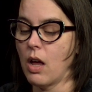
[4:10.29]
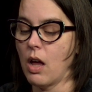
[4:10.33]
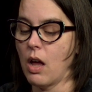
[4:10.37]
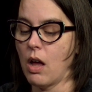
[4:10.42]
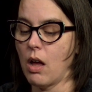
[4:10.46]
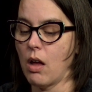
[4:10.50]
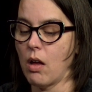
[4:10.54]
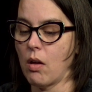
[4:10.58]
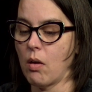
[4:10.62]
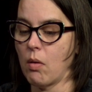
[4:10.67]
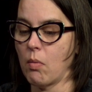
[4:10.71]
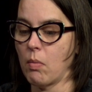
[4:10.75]

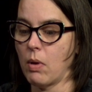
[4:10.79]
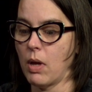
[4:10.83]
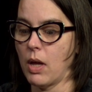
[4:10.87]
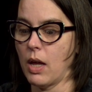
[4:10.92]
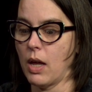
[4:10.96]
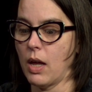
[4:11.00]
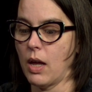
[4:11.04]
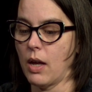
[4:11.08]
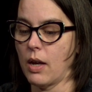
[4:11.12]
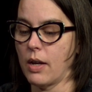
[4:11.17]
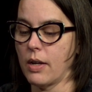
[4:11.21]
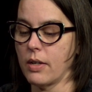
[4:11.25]

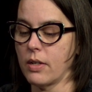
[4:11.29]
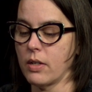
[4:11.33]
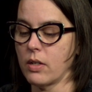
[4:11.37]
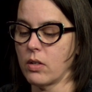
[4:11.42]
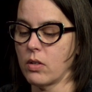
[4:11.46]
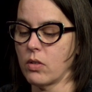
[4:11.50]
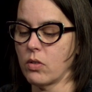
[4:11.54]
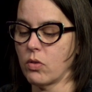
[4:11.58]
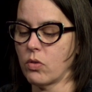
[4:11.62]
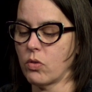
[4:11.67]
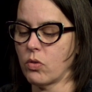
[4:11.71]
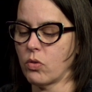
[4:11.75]
And
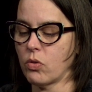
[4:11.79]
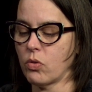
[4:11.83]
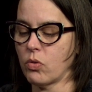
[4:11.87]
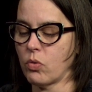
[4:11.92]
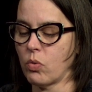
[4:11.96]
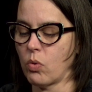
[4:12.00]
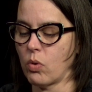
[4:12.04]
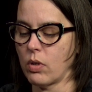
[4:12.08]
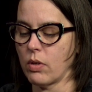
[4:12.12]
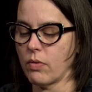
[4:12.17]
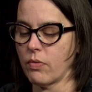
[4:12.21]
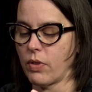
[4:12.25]

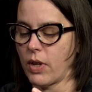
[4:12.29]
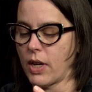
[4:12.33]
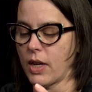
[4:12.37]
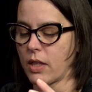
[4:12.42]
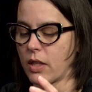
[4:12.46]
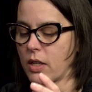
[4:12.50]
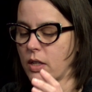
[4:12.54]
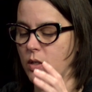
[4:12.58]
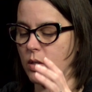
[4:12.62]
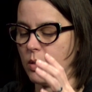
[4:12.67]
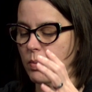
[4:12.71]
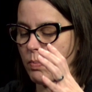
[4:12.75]
sort of like
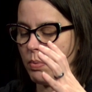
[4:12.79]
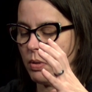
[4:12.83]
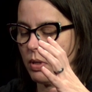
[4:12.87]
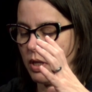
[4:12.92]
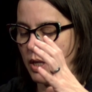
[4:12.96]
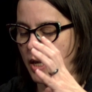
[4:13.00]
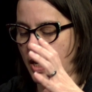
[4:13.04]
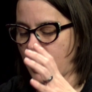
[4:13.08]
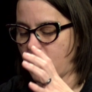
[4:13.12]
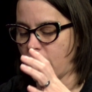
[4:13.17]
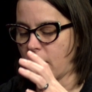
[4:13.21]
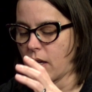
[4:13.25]
this
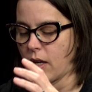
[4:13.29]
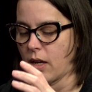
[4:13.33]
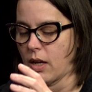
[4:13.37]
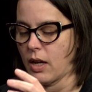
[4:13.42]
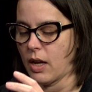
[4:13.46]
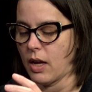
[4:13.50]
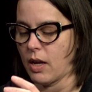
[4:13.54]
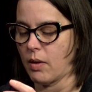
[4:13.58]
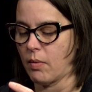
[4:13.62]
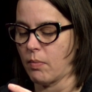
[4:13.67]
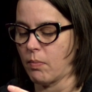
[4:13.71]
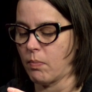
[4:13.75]
planning
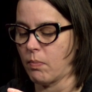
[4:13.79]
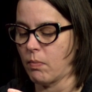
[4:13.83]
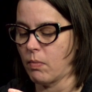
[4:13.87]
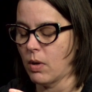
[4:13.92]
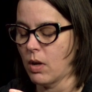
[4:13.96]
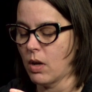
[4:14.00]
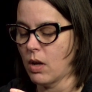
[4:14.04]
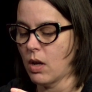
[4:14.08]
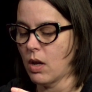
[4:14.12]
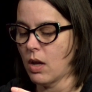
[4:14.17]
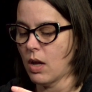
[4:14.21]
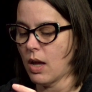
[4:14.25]

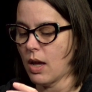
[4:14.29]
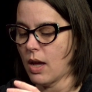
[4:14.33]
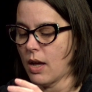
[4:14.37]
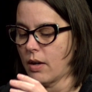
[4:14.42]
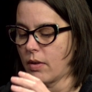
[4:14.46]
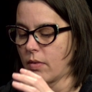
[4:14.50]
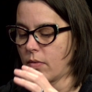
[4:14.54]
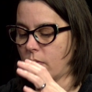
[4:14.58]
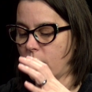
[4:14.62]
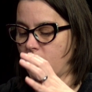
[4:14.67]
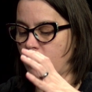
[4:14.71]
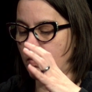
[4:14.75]

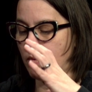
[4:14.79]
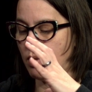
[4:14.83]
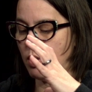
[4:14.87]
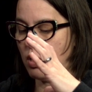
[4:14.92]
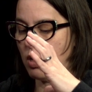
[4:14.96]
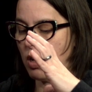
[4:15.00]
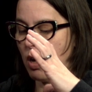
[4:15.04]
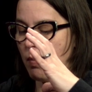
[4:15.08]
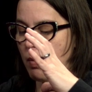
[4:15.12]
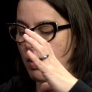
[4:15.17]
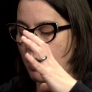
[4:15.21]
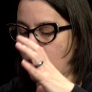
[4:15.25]
and
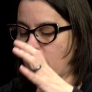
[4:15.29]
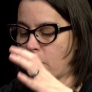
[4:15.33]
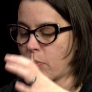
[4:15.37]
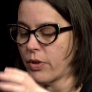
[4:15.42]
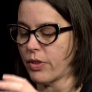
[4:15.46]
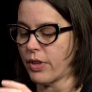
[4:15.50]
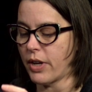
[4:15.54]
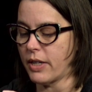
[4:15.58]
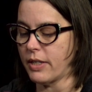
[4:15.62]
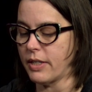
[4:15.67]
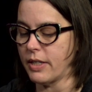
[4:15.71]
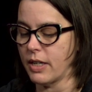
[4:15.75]
coming up with
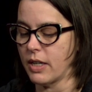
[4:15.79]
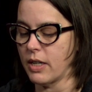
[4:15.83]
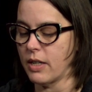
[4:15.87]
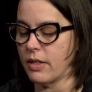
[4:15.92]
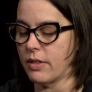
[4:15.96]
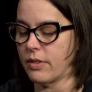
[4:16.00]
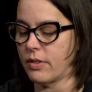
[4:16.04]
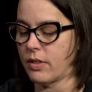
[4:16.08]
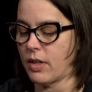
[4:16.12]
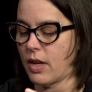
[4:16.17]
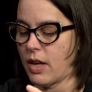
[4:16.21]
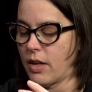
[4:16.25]

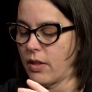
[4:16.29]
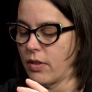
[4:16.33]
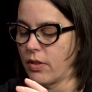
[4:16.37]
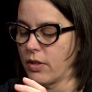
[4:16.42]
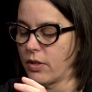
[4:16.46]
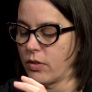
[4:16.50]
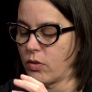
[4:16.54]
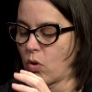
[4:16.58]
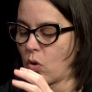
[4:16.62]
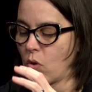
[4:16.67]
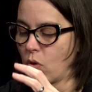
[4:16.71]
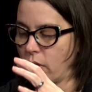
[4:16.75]
ideas and
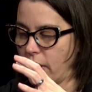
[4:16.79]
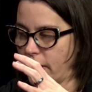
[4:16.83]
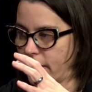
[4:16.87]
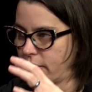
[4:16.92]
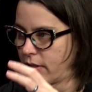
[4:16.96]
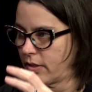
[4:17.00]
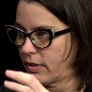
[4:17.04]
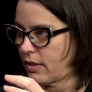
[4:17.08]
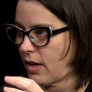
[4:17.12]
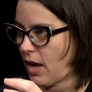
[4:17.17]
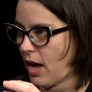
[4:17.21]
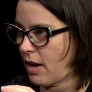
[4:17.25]
this whole like
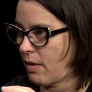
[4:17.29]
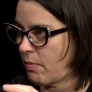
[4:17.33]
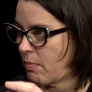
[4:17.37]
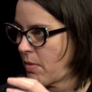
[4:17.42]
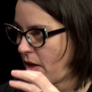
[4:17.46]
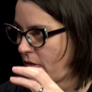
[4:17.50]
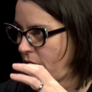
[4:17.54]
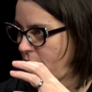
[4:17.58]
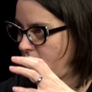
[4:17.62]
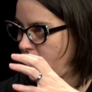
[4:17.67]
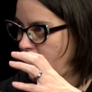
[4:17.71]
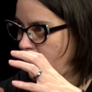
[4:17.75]
design
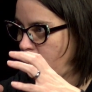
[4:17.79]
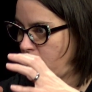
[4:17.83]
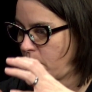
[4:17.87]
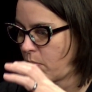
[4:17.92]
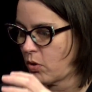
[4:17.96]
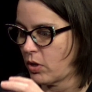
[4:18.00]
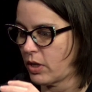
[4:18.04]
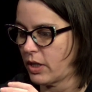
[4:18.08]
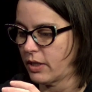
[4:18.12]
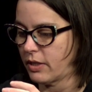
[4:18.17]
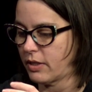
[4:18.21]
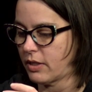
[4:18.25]
method and
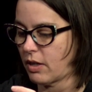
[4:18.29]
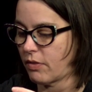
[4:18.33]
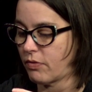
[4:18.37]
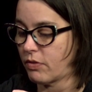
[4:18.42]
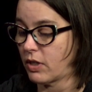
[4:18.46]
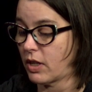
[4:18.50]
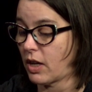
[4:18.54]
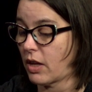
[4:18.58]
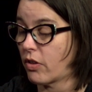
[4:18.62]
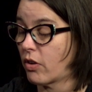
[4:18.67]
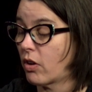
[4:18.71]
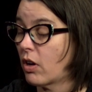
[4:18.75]
putting stuff
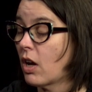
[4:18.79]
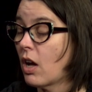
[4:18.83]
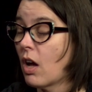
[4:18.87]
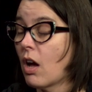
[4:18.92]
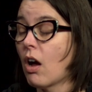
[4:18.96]
together.